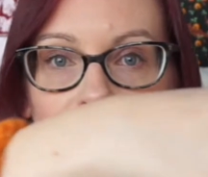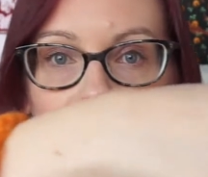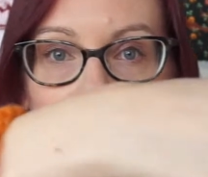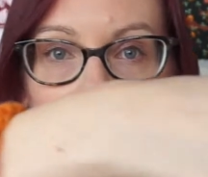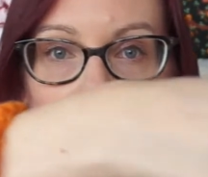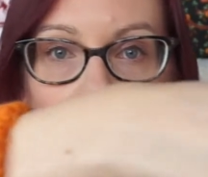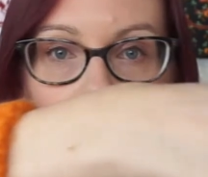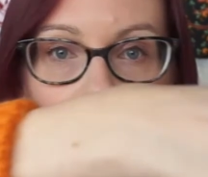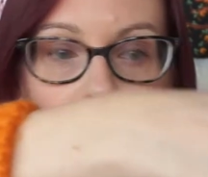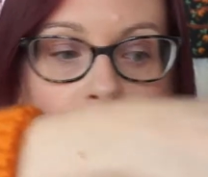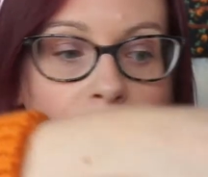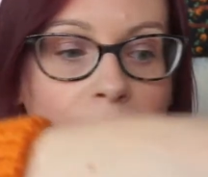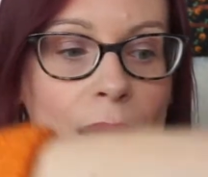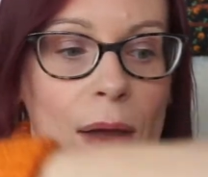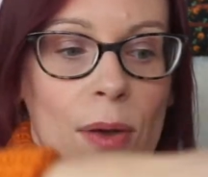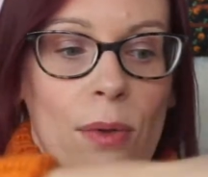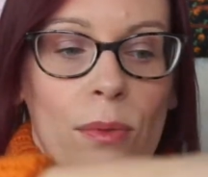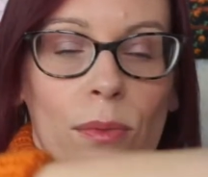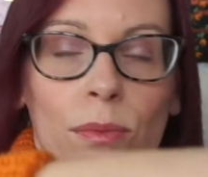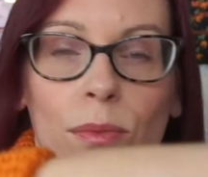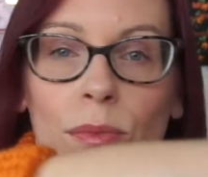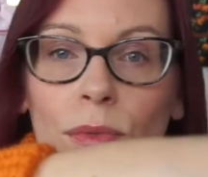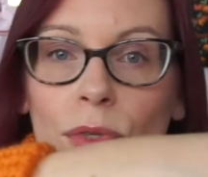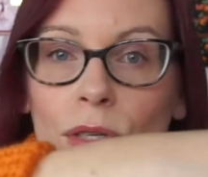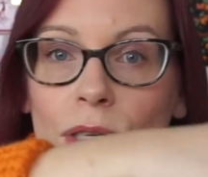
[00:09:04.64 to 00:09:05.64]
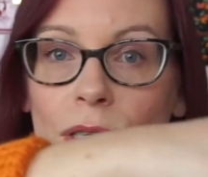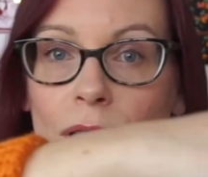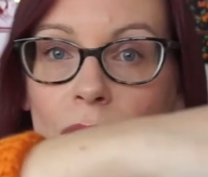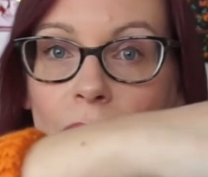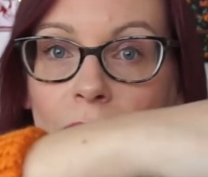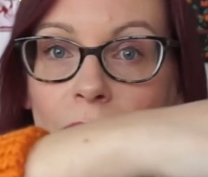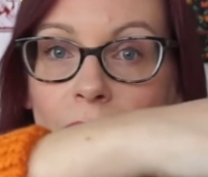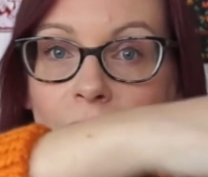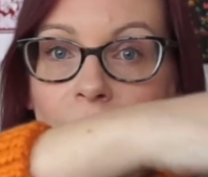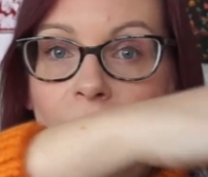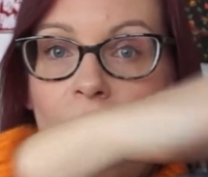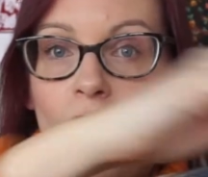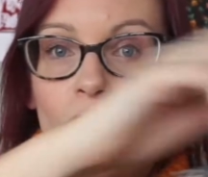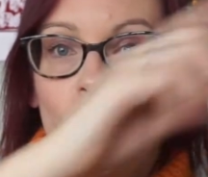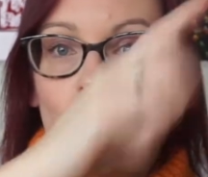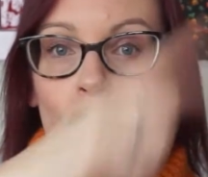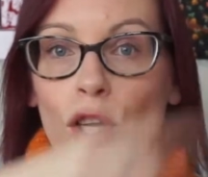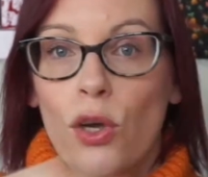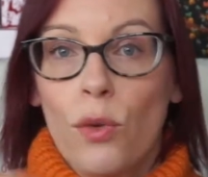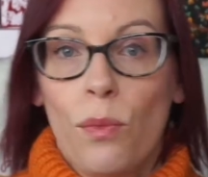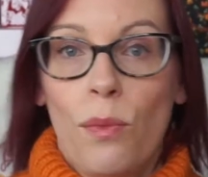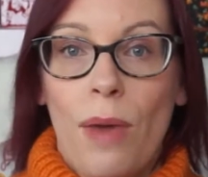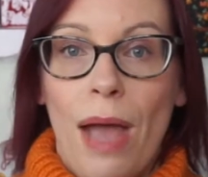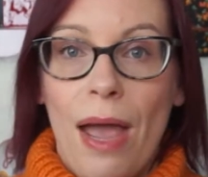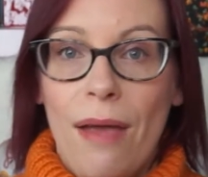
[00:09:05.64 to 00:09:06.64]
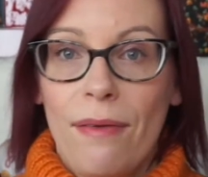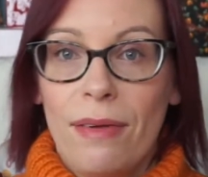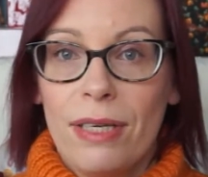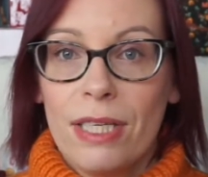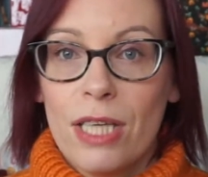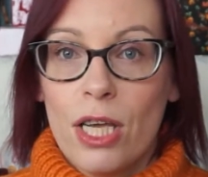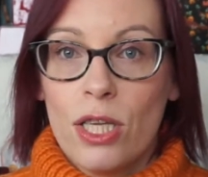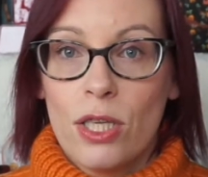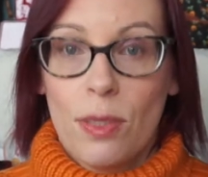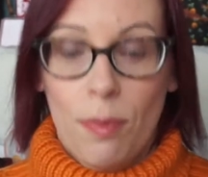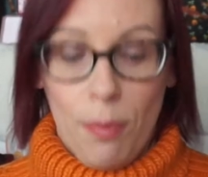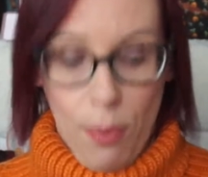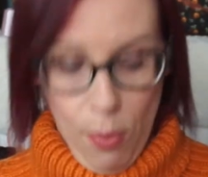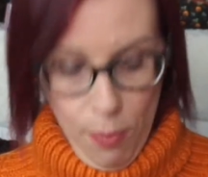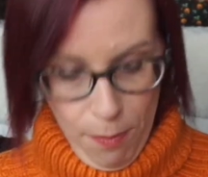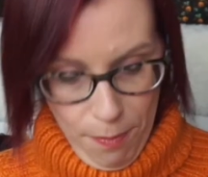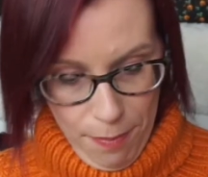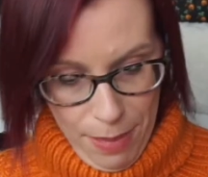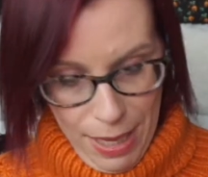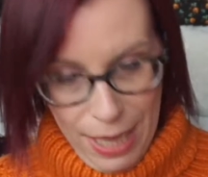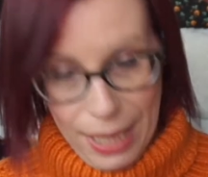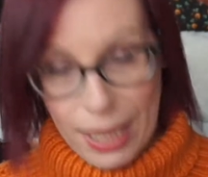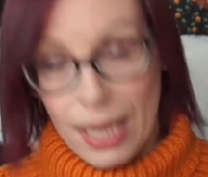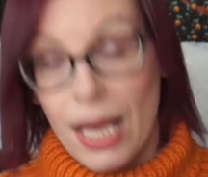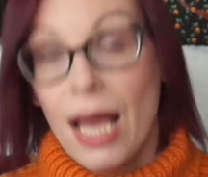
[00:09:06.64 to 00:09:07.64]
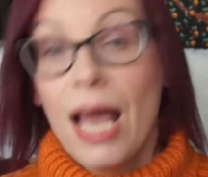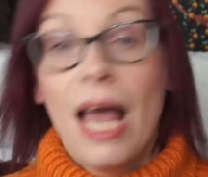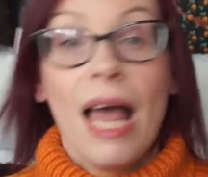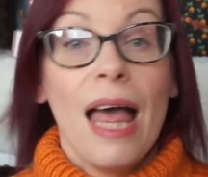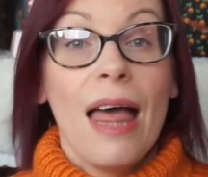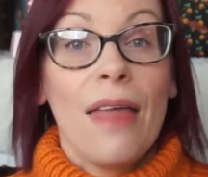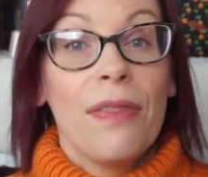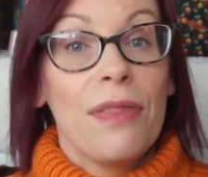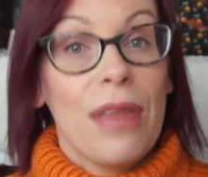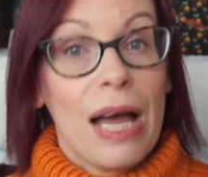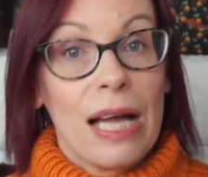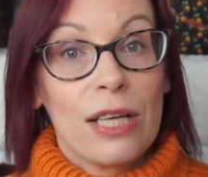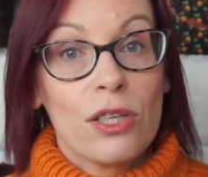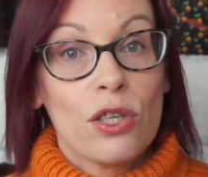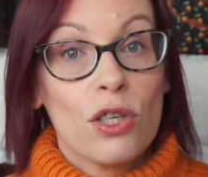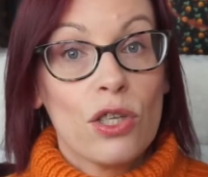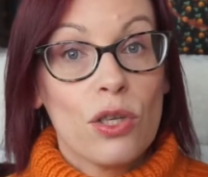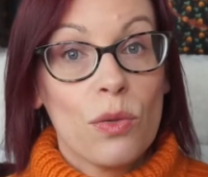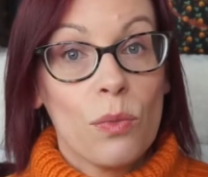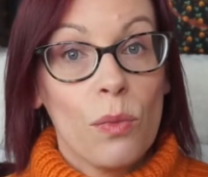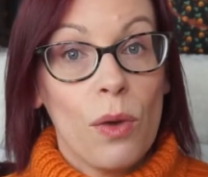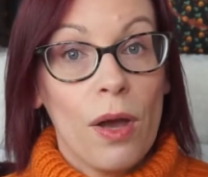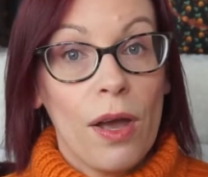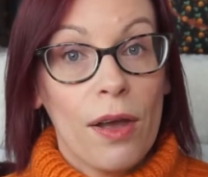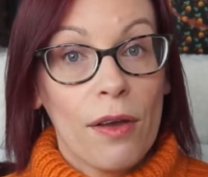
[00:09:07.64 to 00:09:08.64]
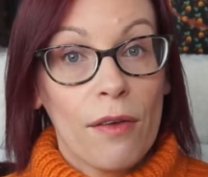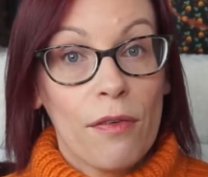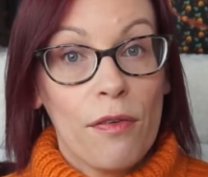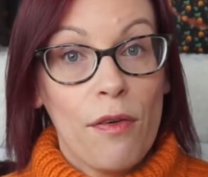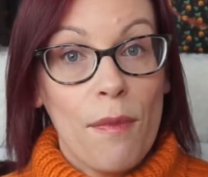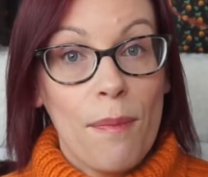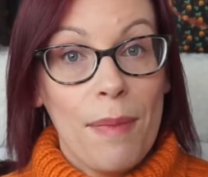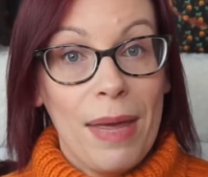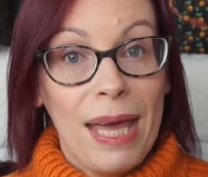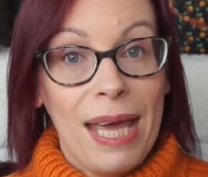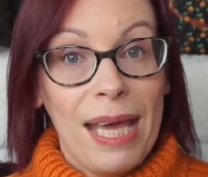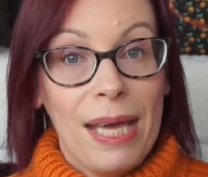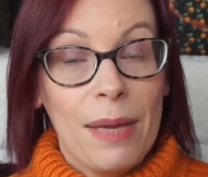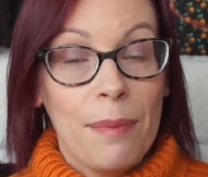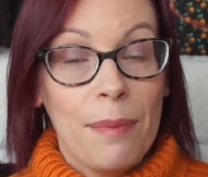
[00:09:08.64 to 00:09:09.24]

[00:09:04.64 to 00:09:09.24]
this round, and you can wear it as a bum bag. That doesn't work for me